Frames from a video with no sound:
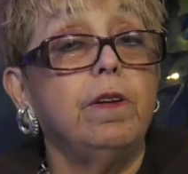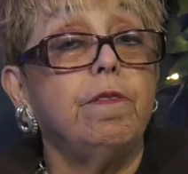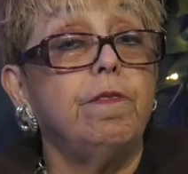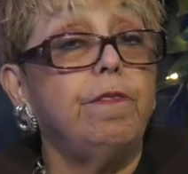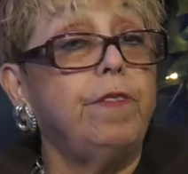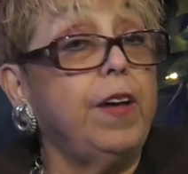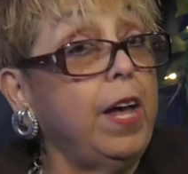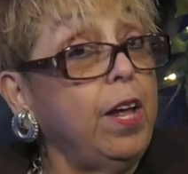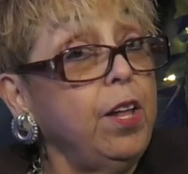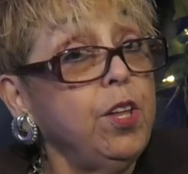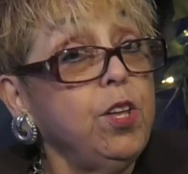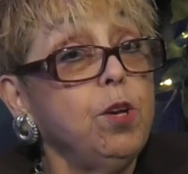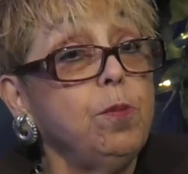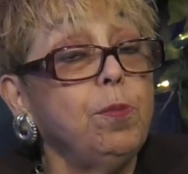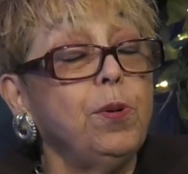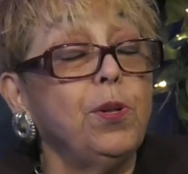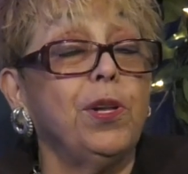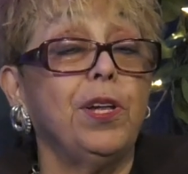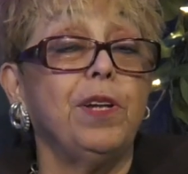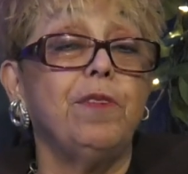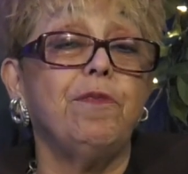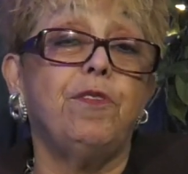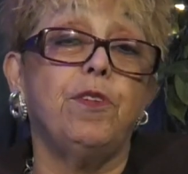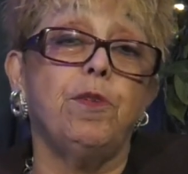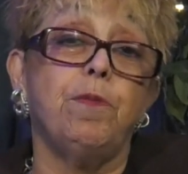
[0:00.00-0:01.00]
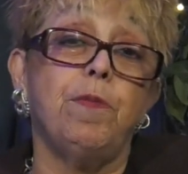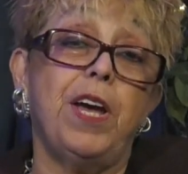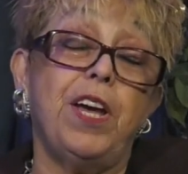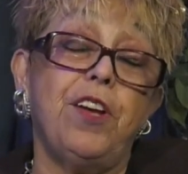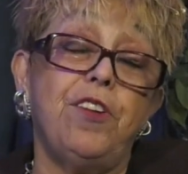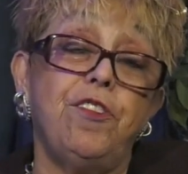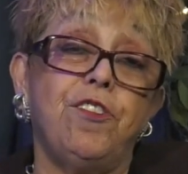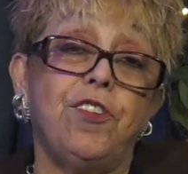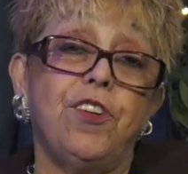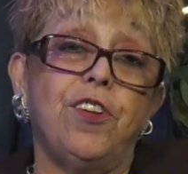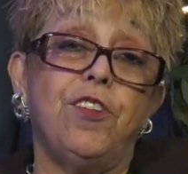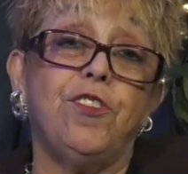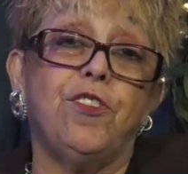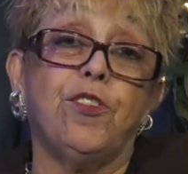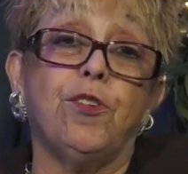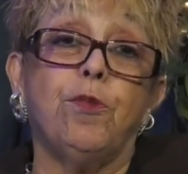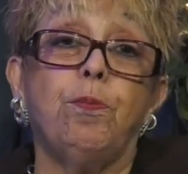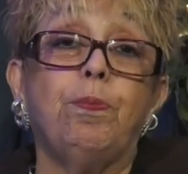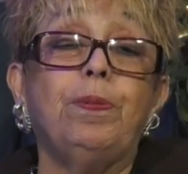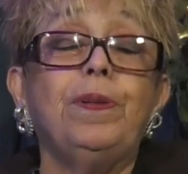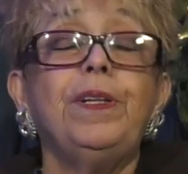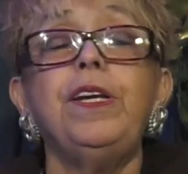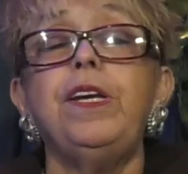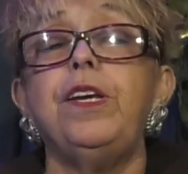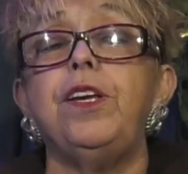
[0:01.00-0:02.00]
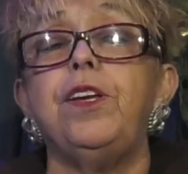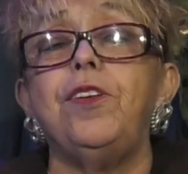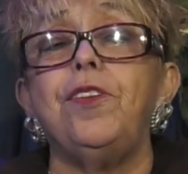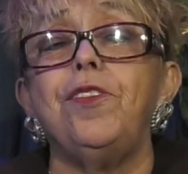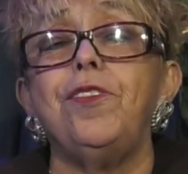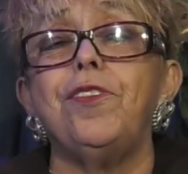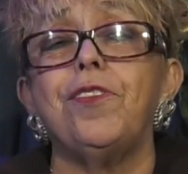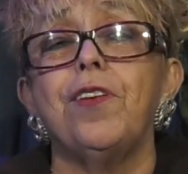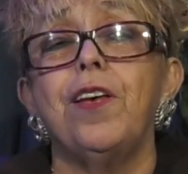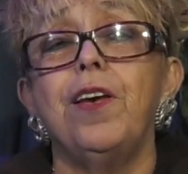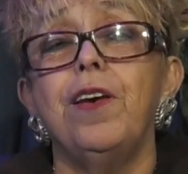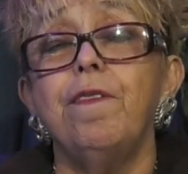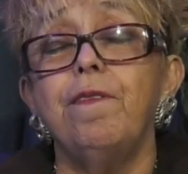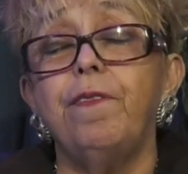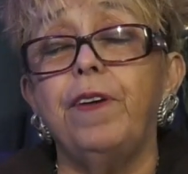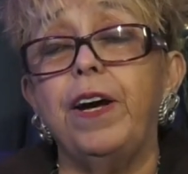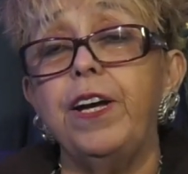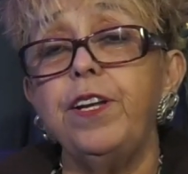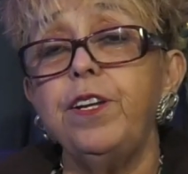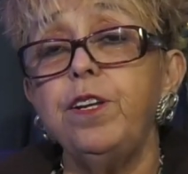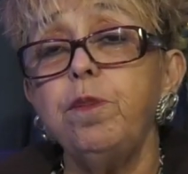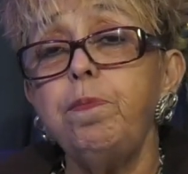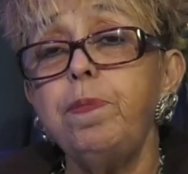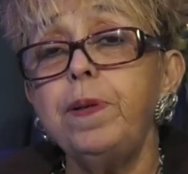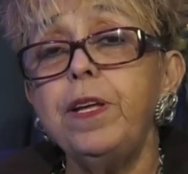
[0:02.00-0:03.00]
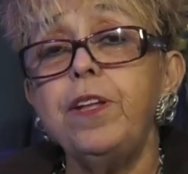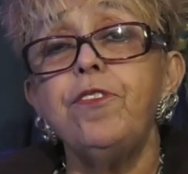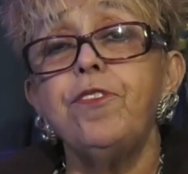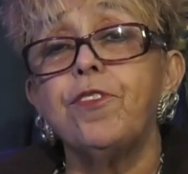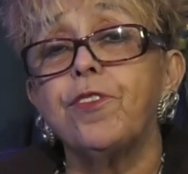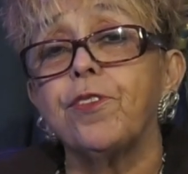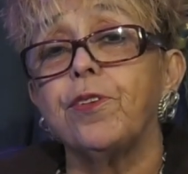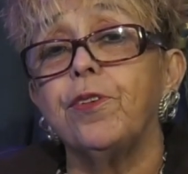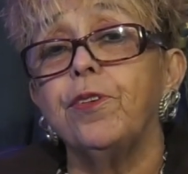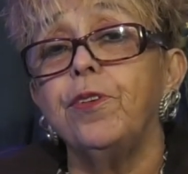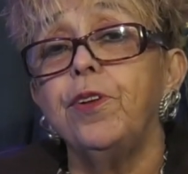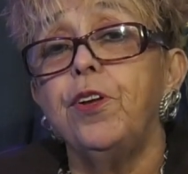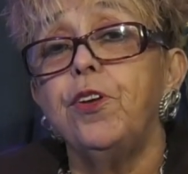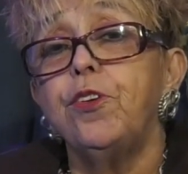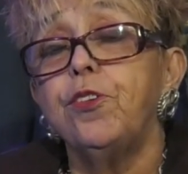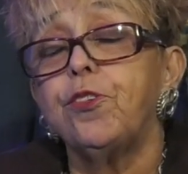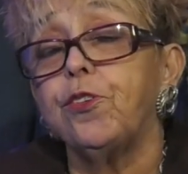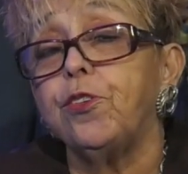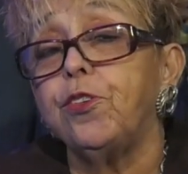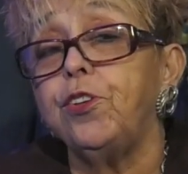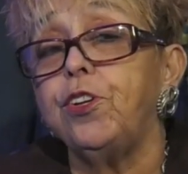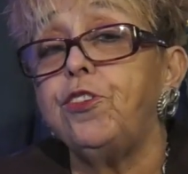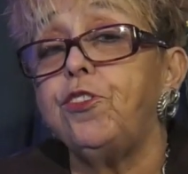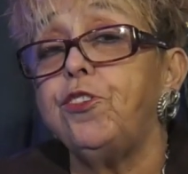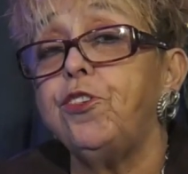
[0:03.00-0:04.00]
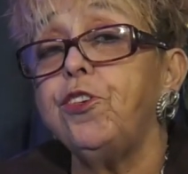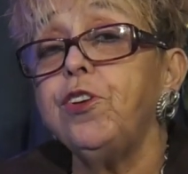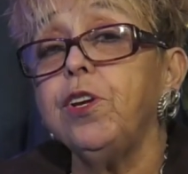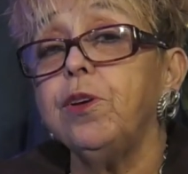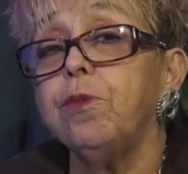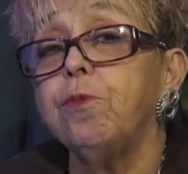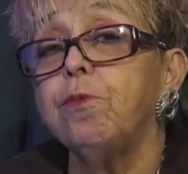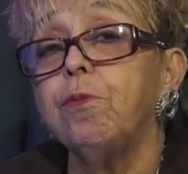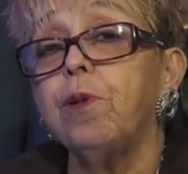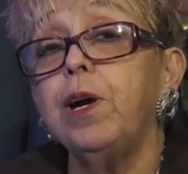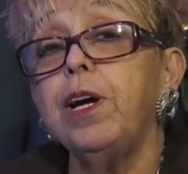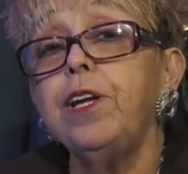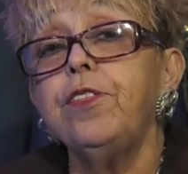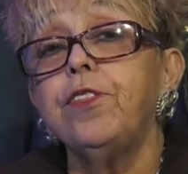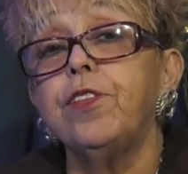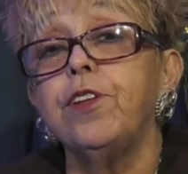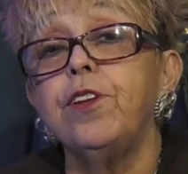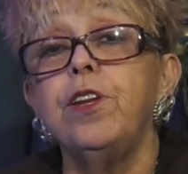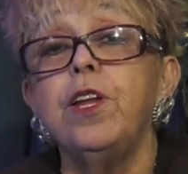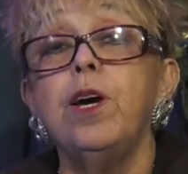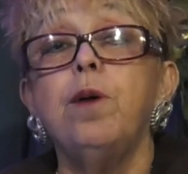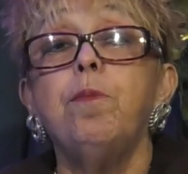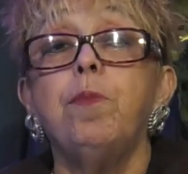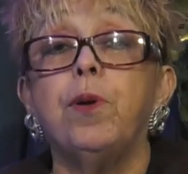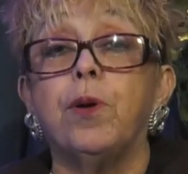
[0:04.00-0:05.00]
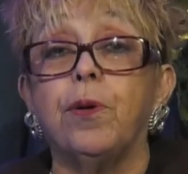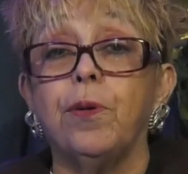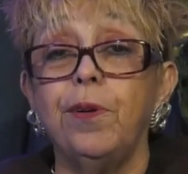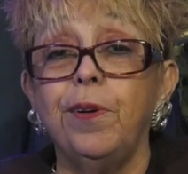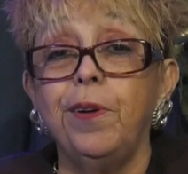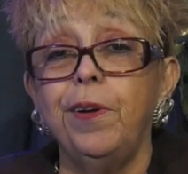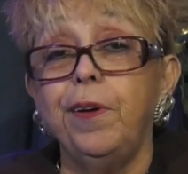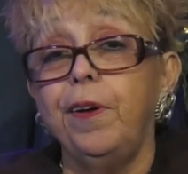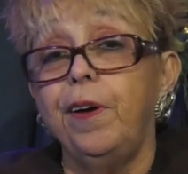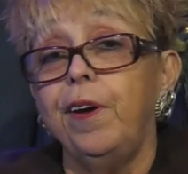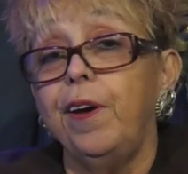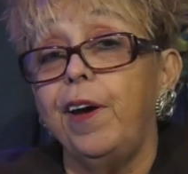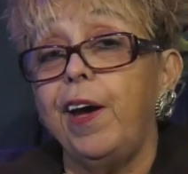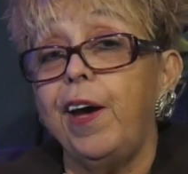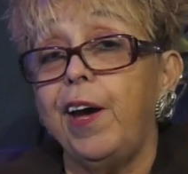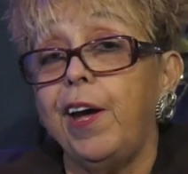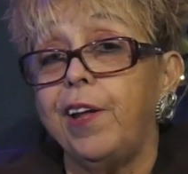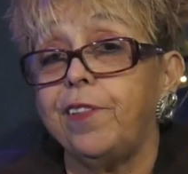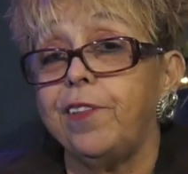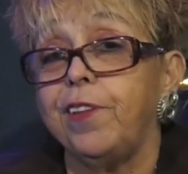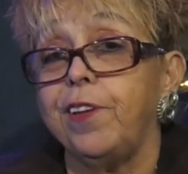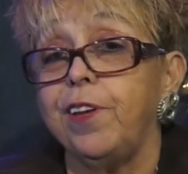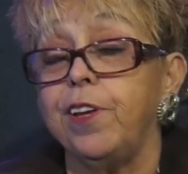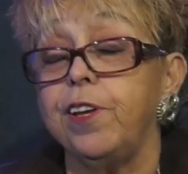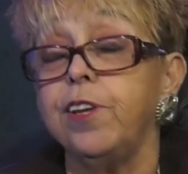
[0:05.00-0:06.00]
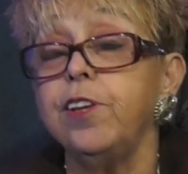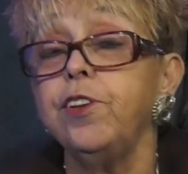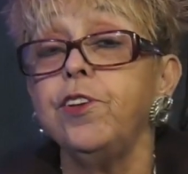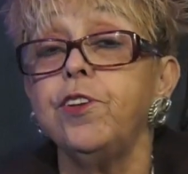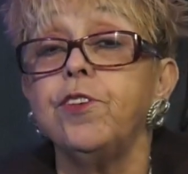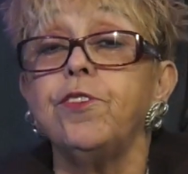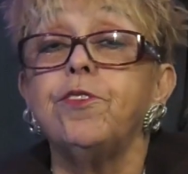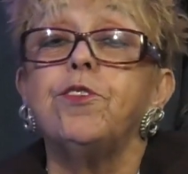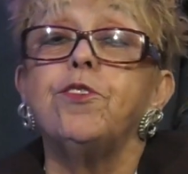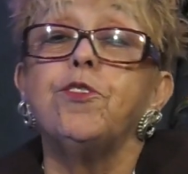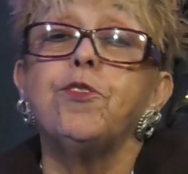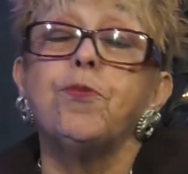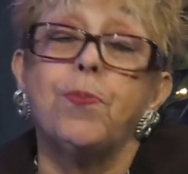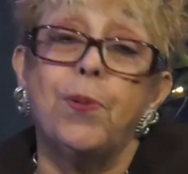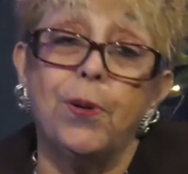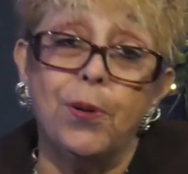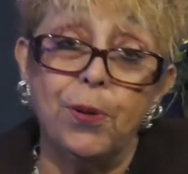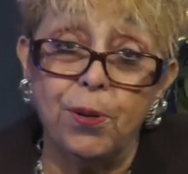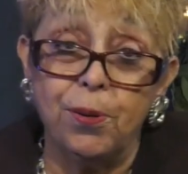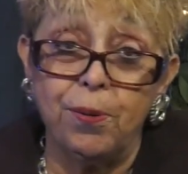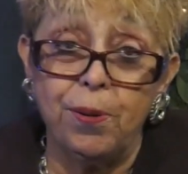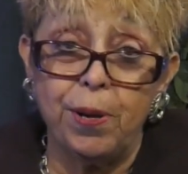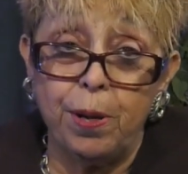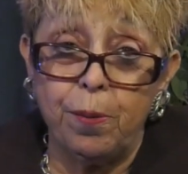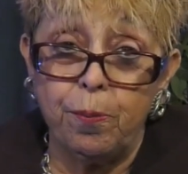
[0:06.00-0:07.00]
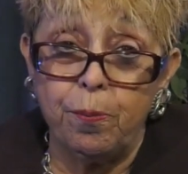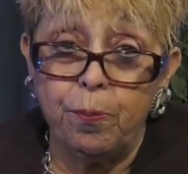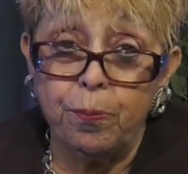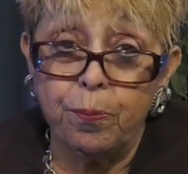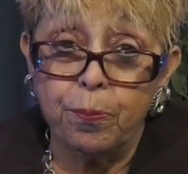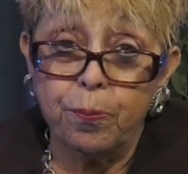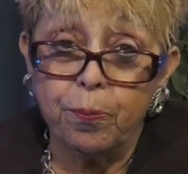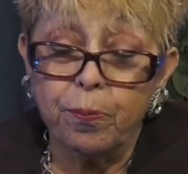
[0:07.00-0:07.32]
valuable information, so please find a pencil so that you can write the number at the end of this program.